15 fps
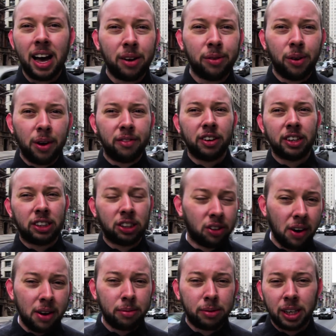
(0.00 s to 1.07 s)
with a
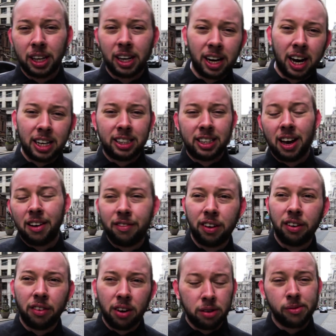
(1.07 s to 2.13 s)
script in a nice comfy
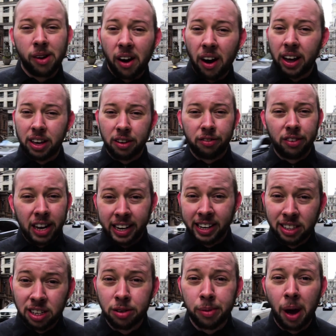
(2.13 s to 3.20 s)
room where I can really
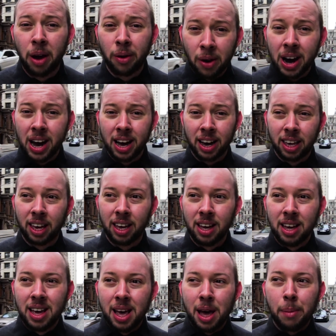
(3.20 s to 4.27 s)
do my work.
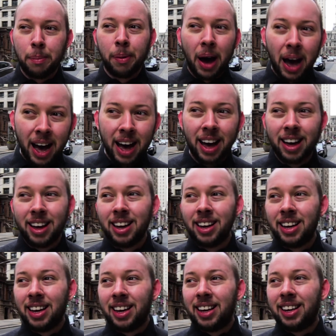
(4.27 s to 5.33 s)
But,
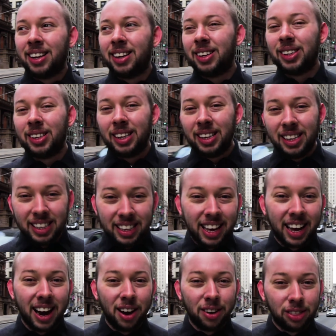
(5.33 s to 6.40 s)
you
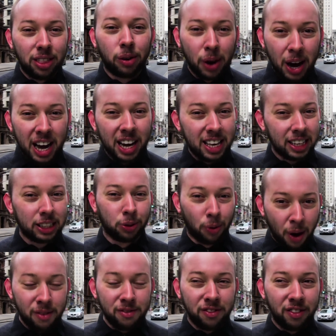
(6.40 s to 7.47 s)
know, the work is
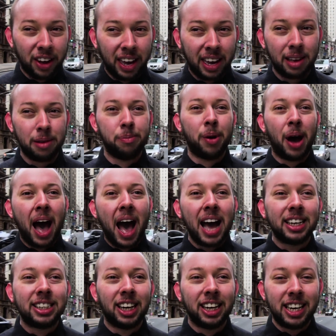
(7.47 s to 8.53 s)
one thing, but
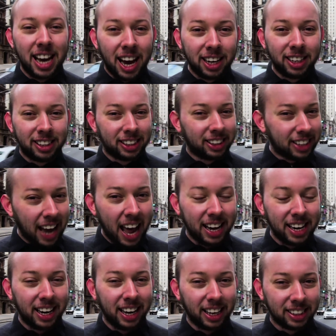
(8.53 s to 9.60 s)
actually
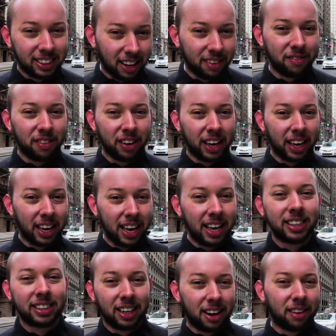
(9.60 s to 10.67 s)
understanding something
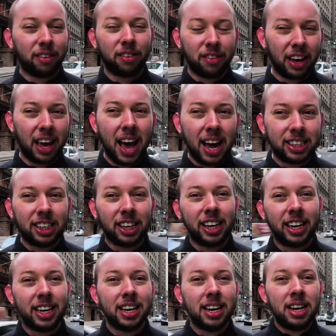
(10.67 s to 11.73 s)
is another thing. Actually
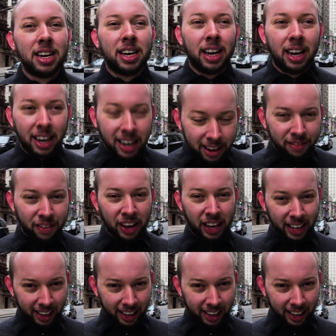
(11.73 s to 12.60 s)
living